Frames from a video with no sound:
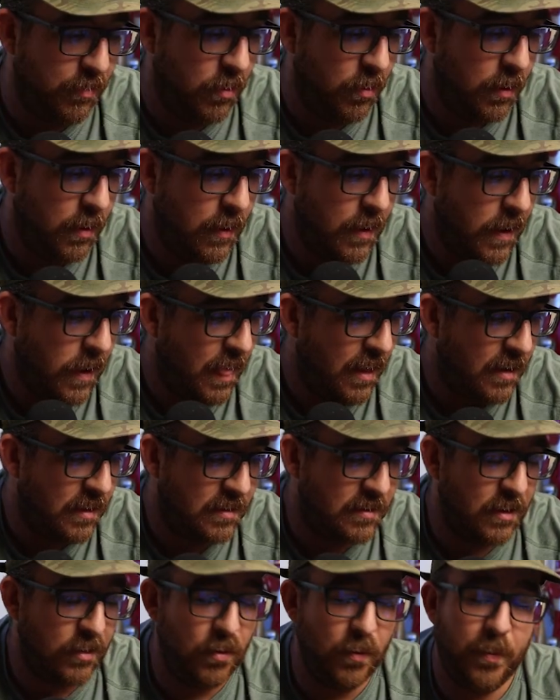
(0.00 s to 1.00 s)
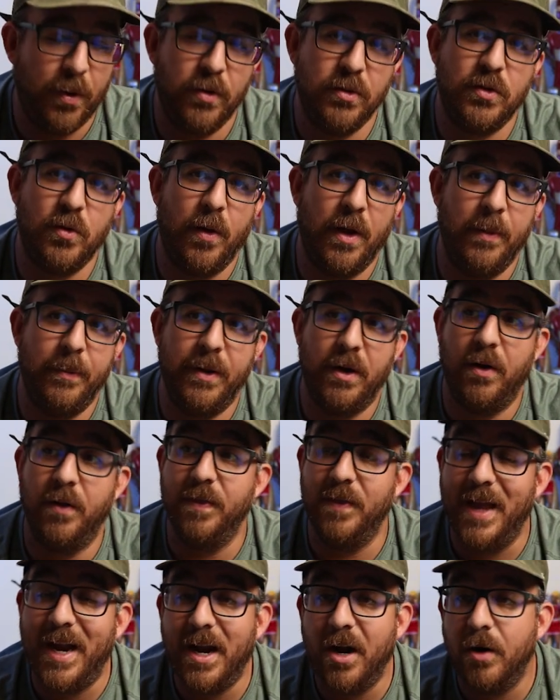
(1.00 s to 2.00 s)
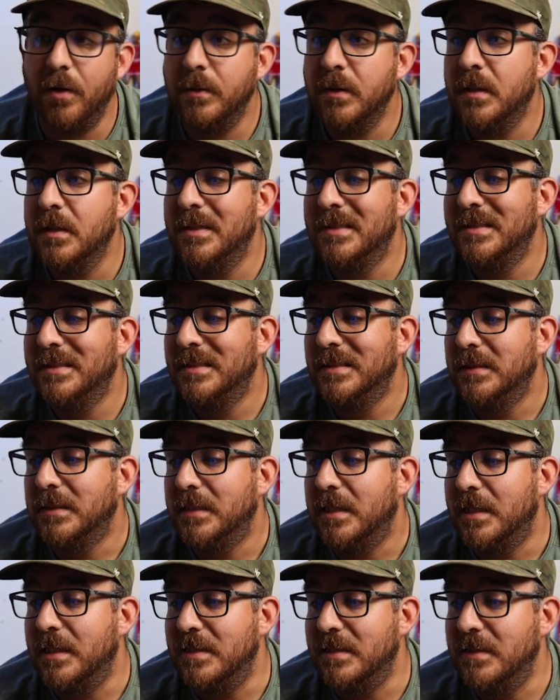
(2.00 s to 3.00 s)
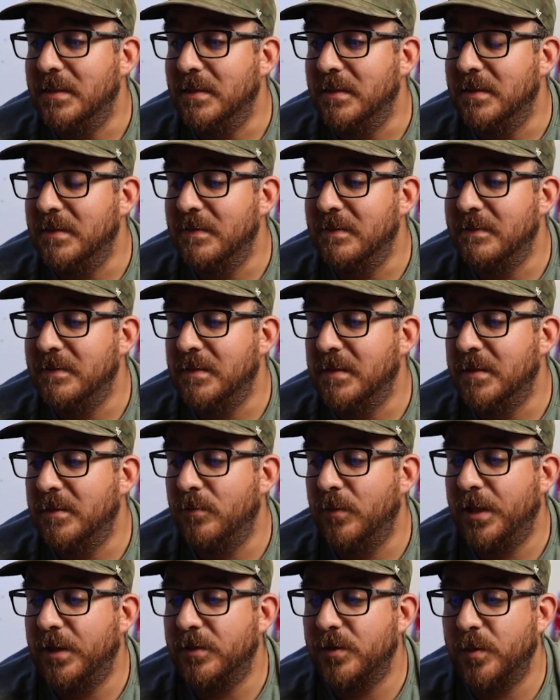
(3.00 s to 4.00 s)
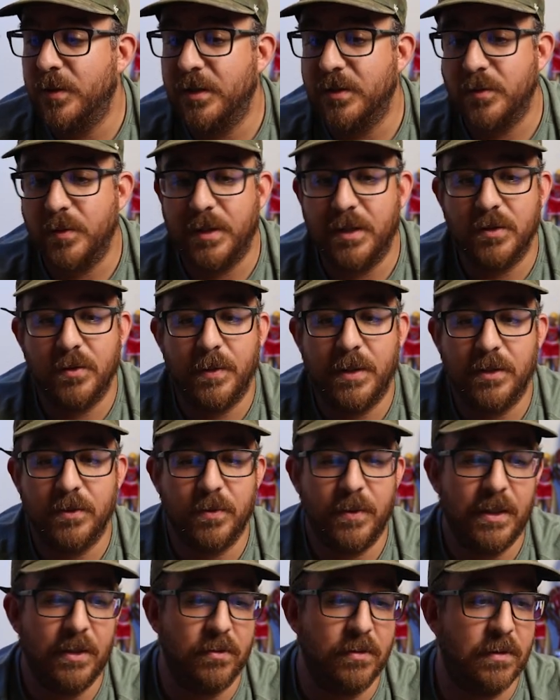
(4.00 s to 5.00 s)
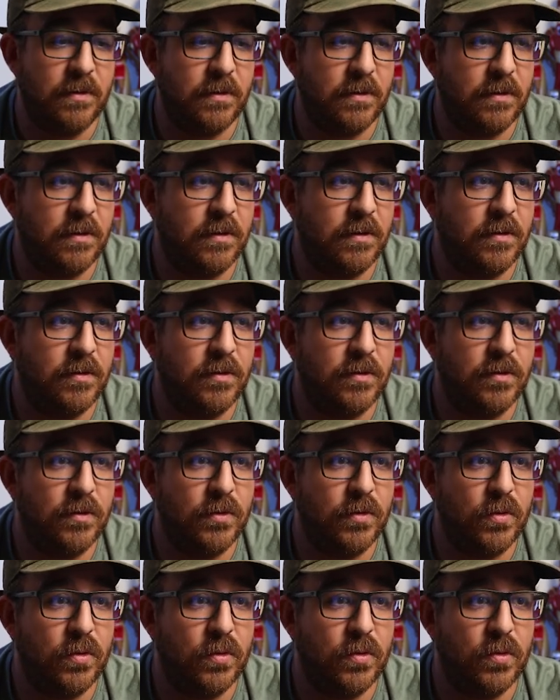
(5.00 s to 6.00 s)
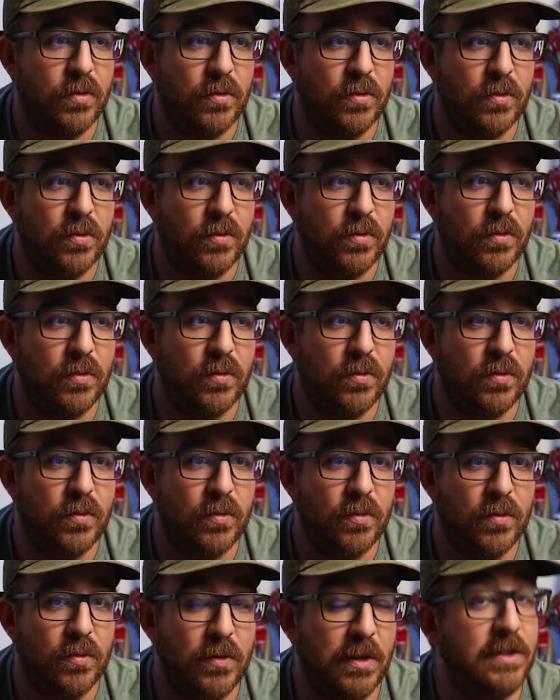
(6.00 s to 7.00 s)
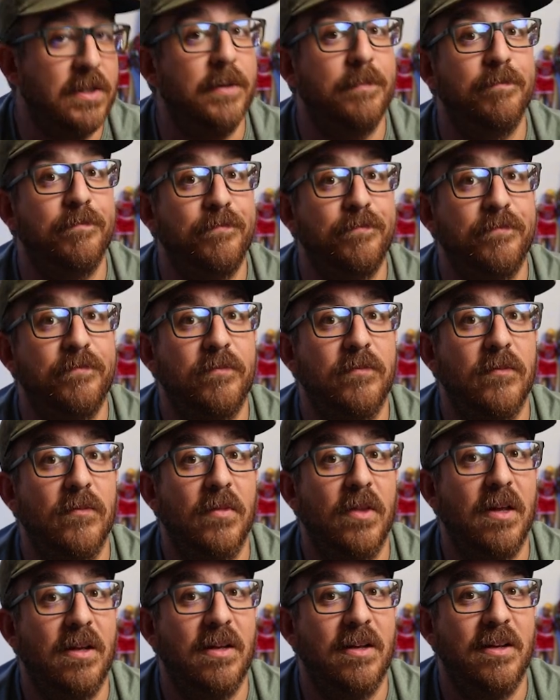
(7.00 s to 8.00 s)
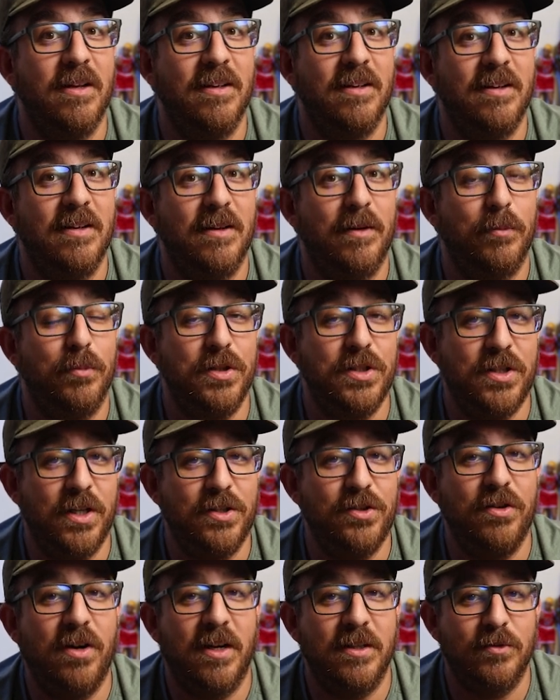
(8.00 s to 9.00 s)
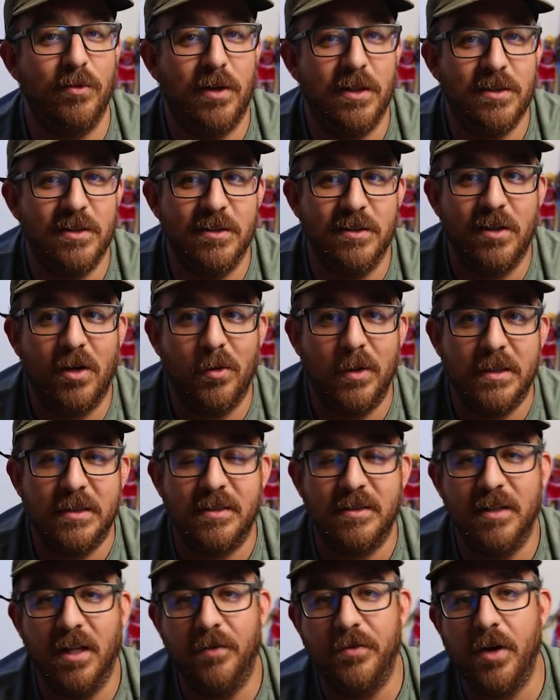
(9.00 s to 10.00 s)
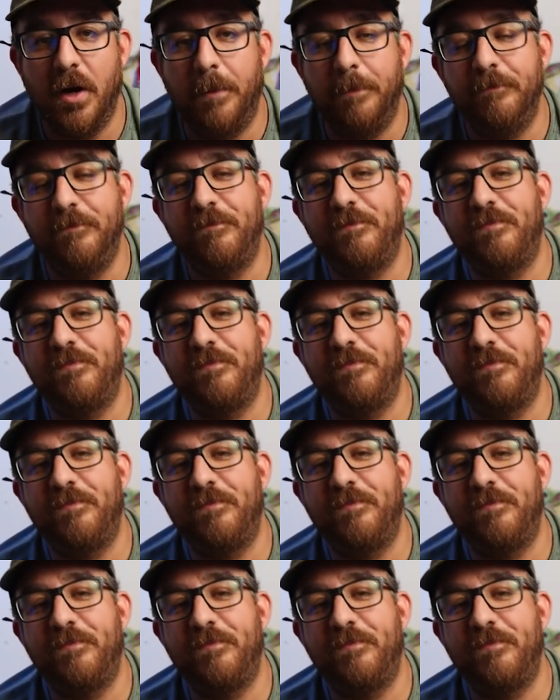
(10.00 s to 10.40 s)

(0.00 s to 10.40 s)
more because I do post quite a bit on there. Um, what else? What else? What else? What else? What else? That's it. Appreciate you guys watching as always. Love y'all.